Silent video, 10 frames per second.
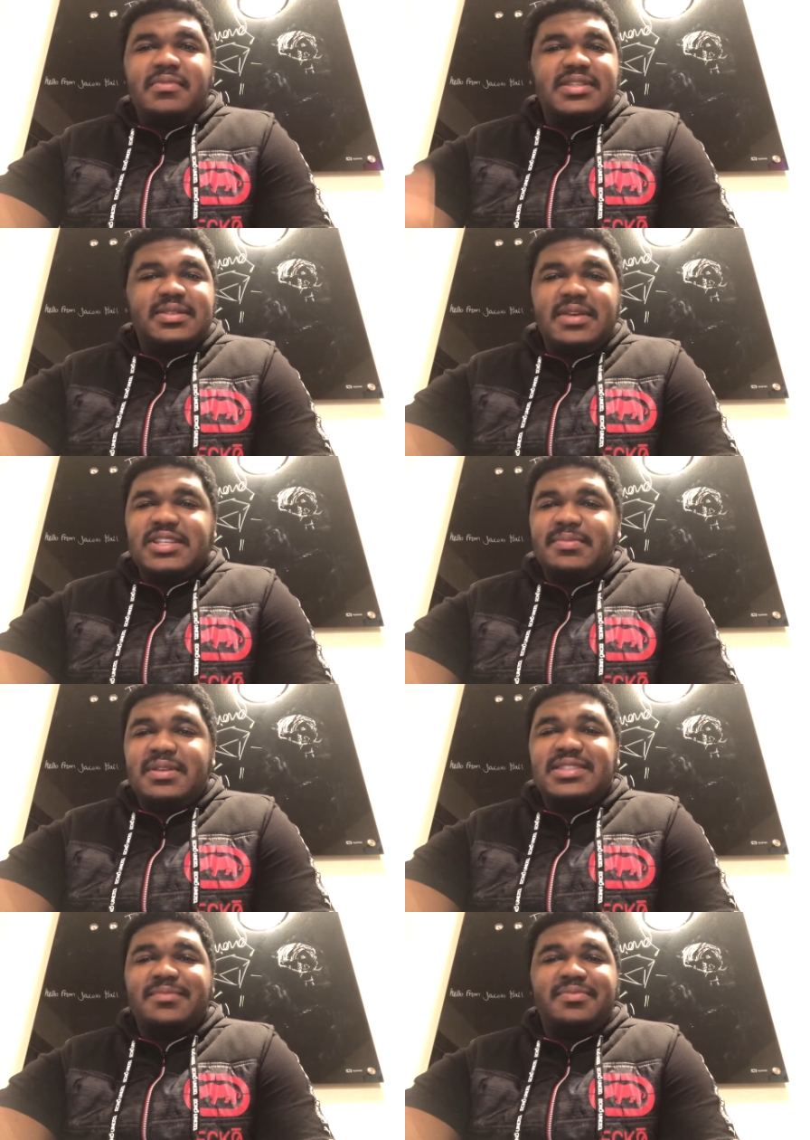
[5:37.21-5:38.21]
He's he's
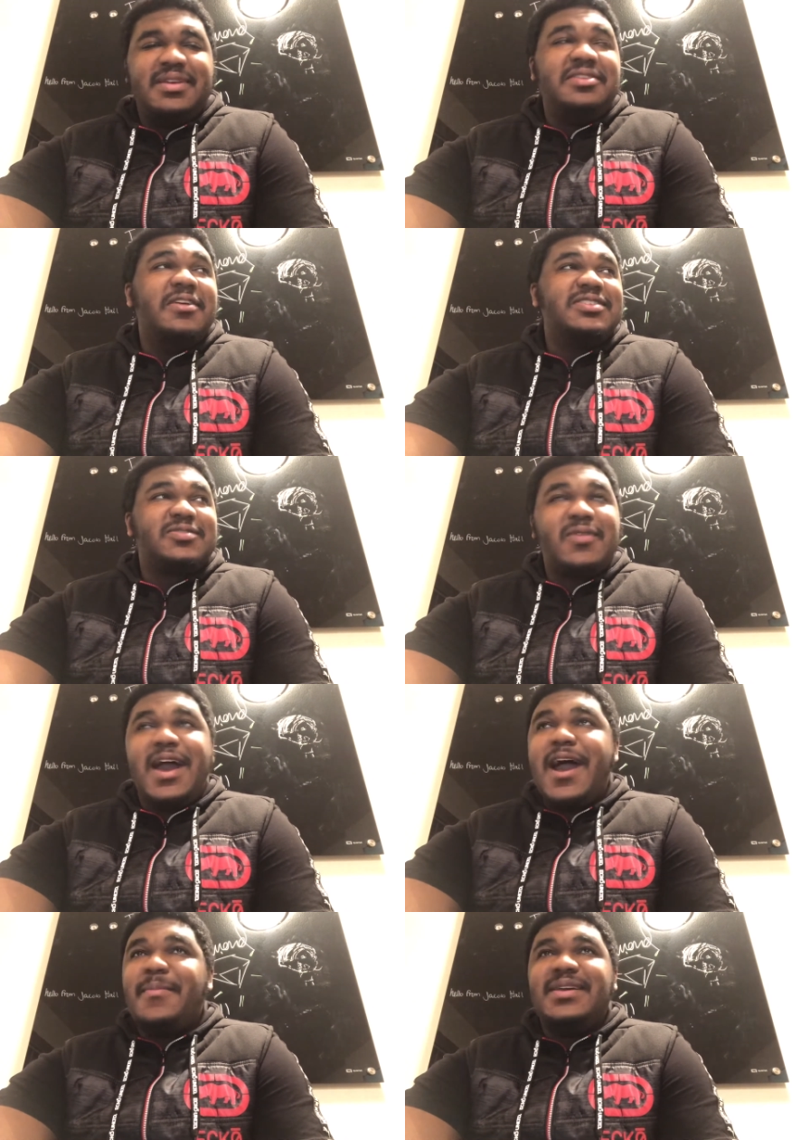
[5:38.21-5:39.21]
he's you know
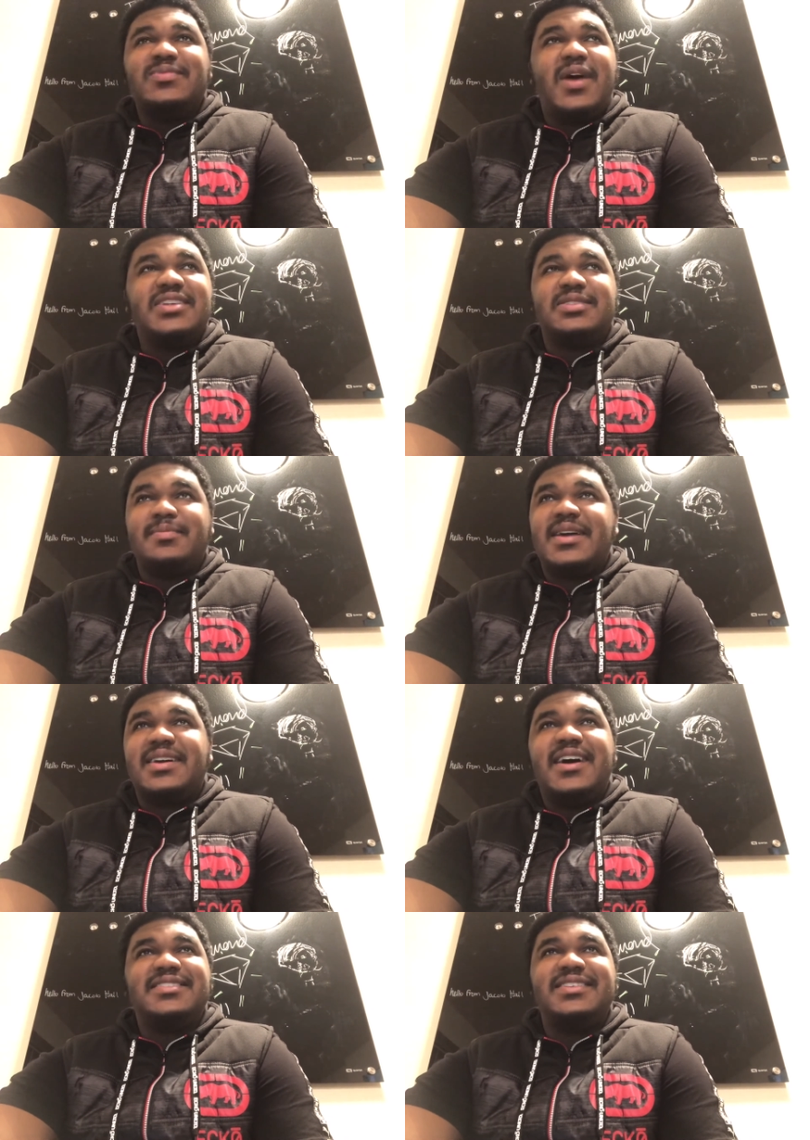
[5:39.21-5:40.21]
subscribe. He's watched some of my
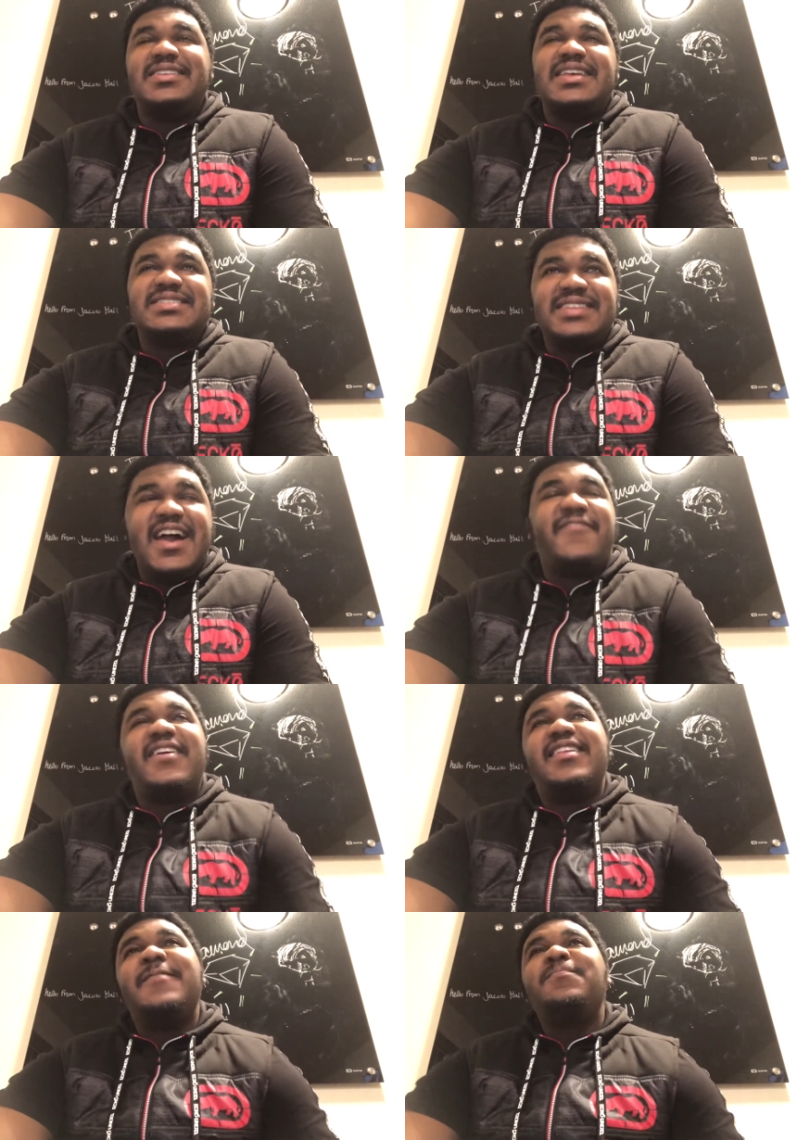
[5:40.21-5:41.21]
content. Has laughed
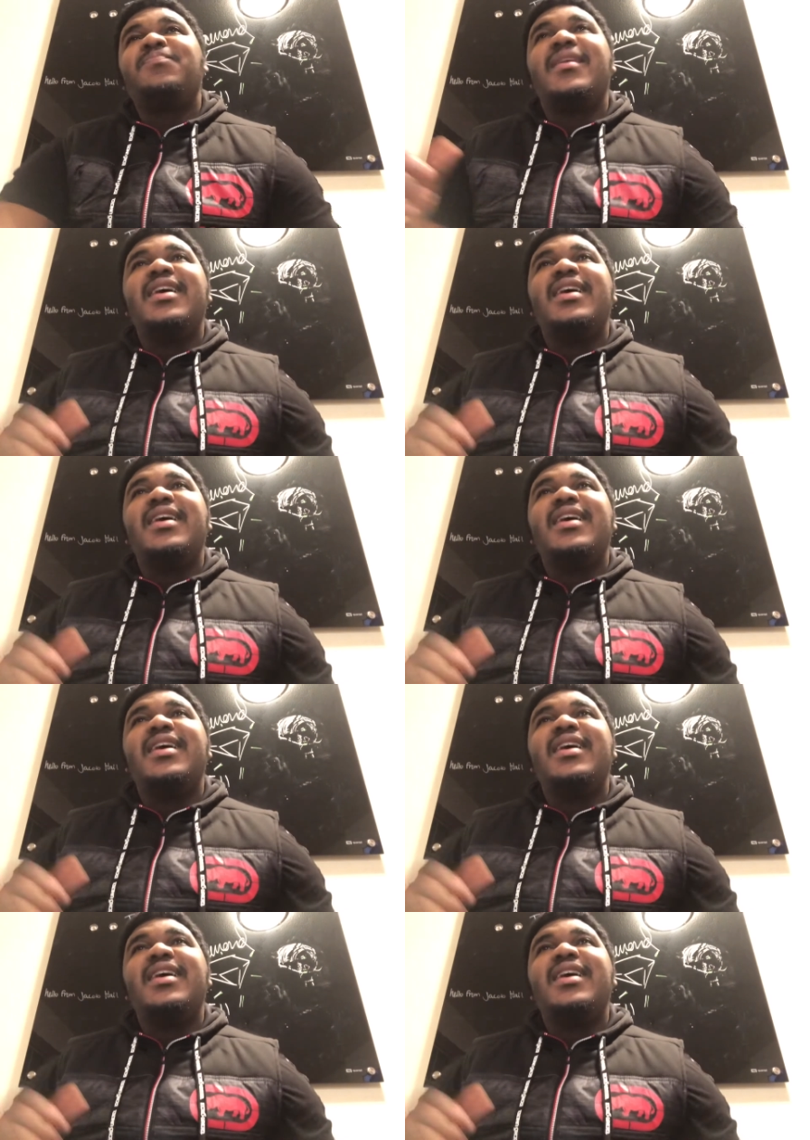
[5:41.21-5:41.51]
at it,